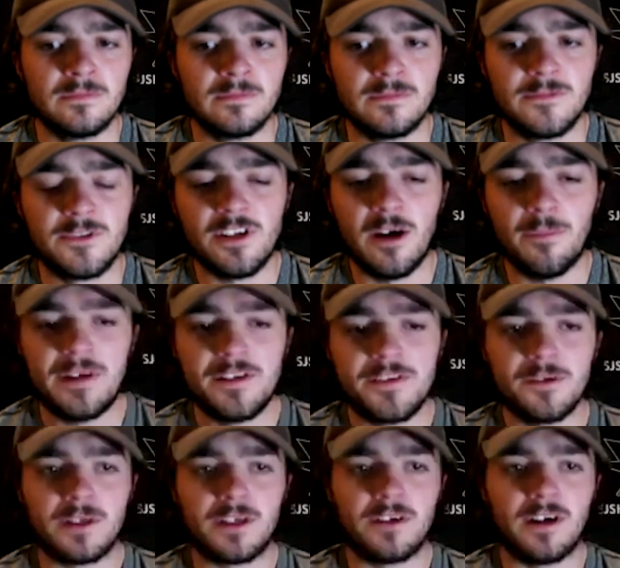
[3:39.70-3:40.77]
Just not being
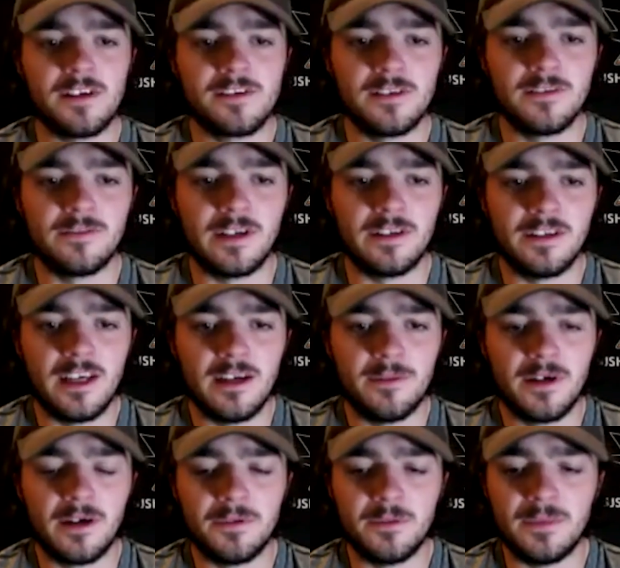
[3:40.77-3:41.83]
so aggressive, letting the game
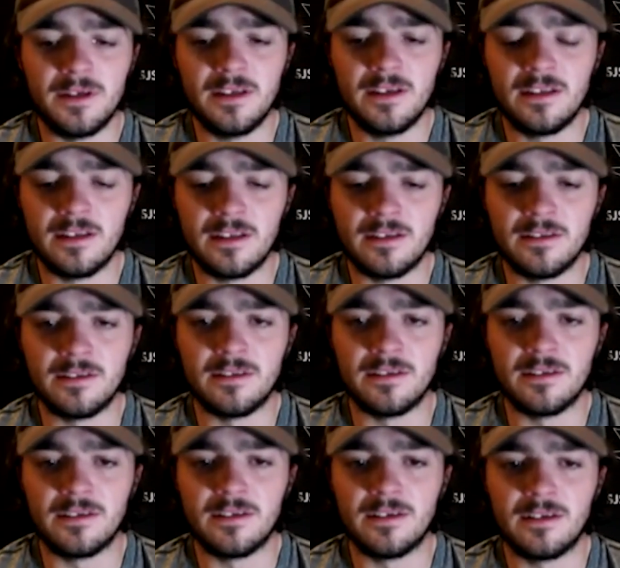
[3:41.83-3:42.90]
come to me. And then
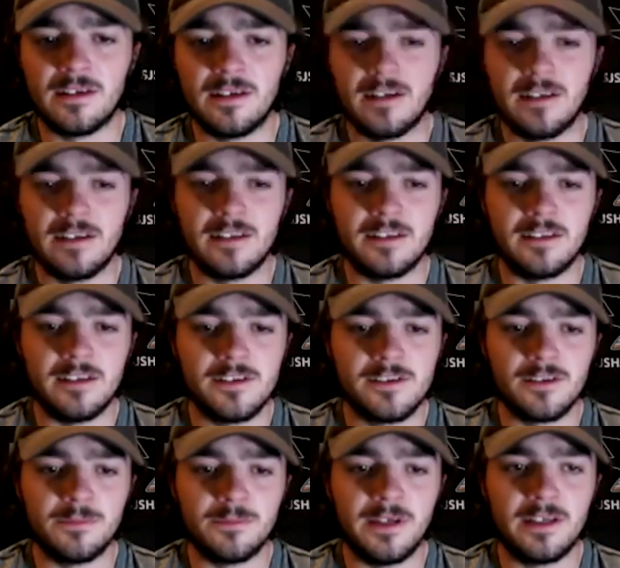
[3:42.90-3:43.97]
I think in the D
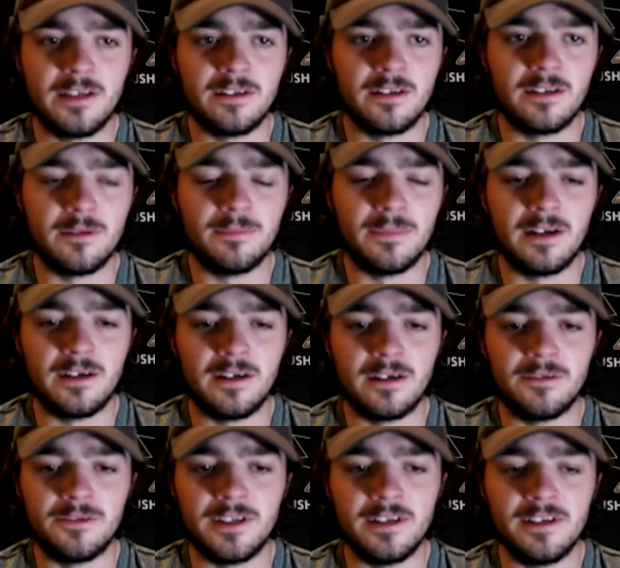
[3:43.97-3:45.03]
zone, making
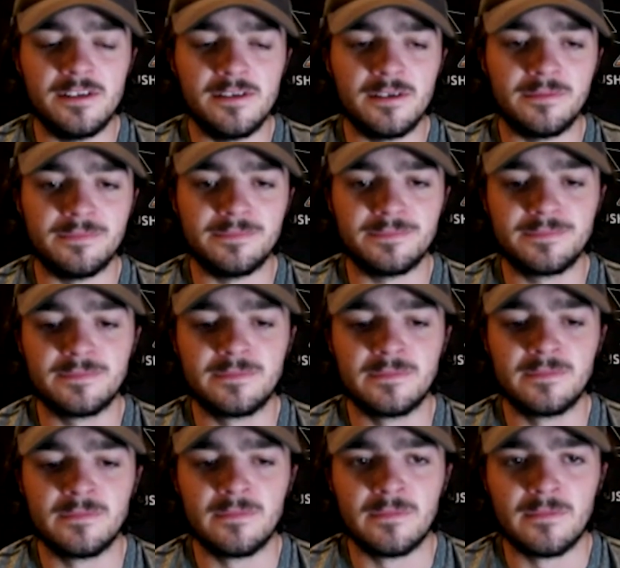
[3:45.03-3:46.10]
better reads and
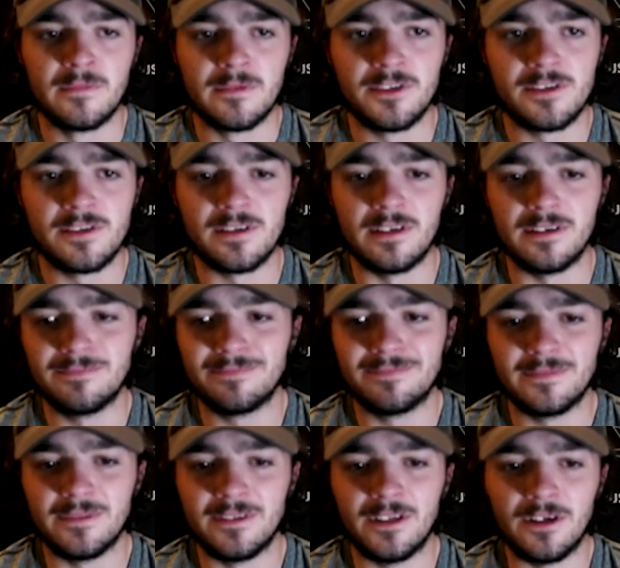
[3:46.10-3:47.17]
just,
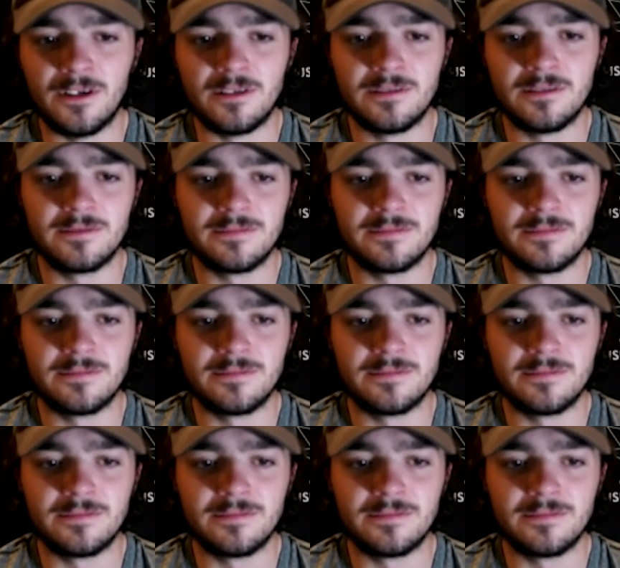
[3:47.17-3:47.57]
you know,